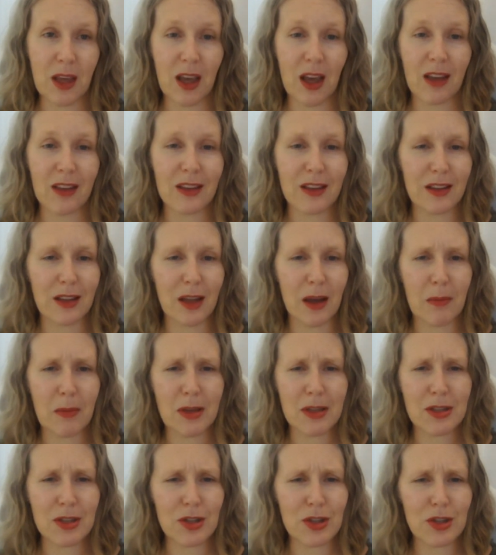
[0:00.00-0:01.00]
I think that
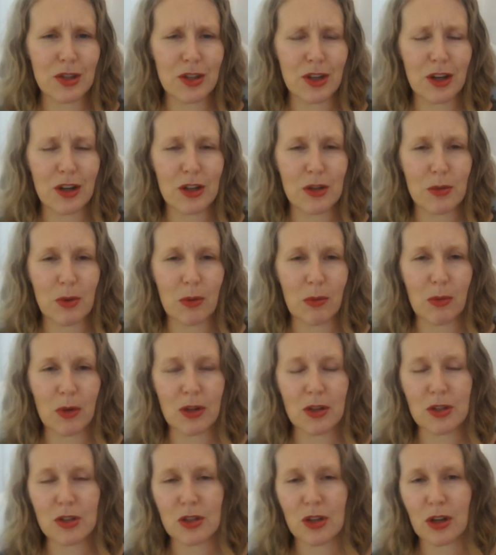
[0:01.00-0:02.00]
message starts when we're
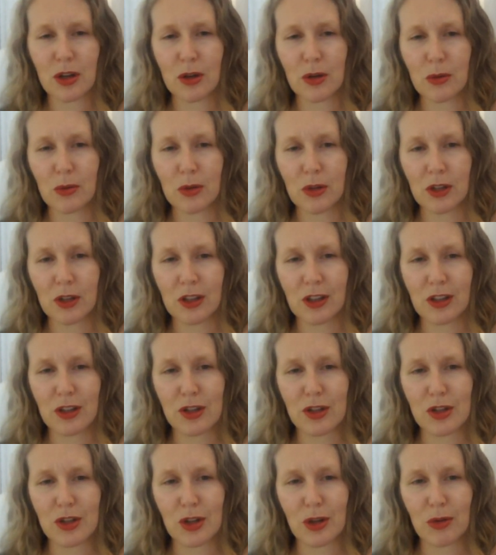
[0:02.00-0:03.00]
so,
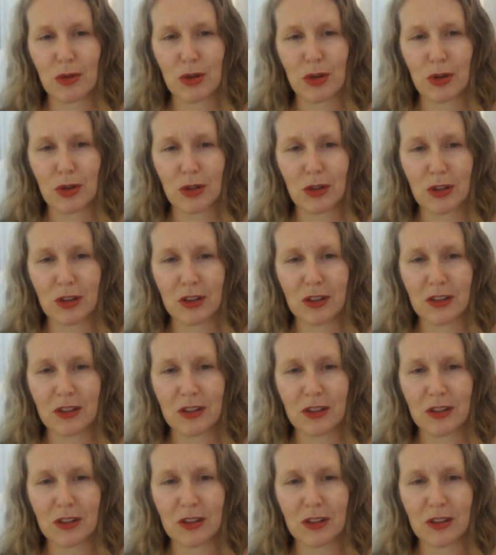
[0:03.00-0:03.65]
so young.